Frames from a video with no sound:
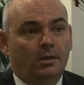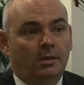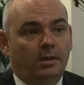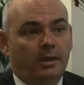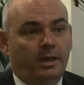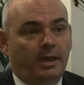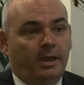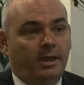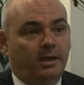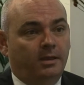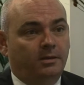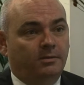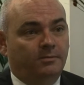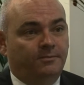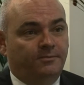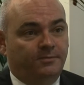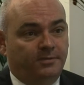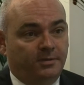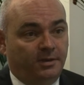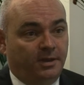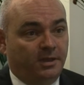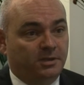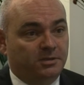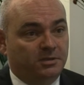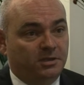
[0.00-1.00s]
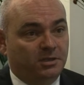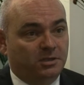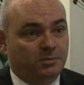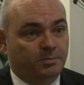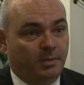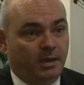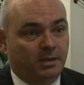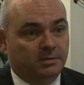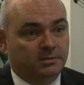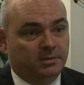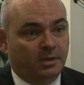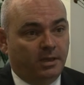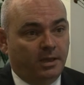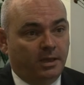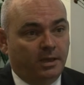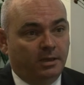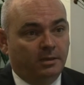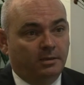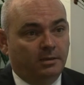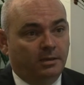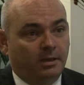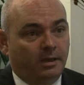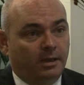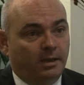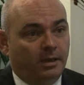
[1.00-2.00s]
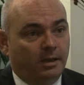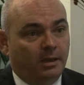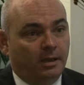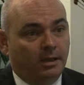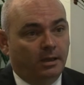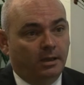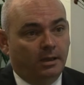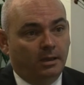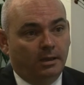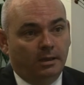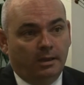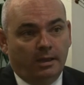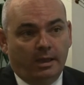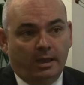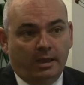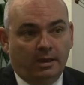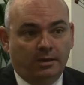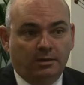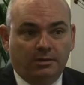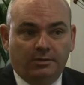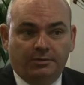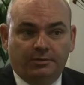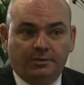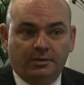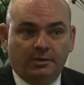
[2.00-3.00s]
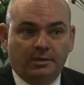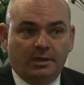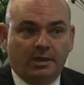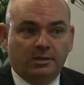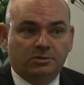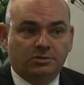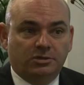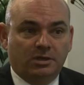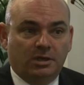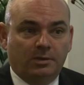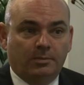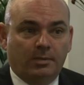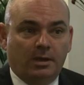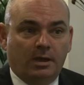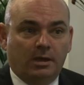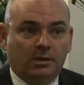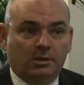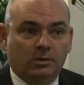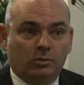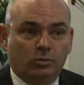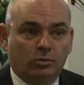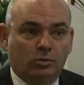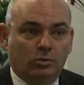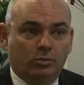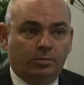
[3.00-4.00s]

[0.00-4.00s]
And for the next 6 months ahead, how do you think our share market will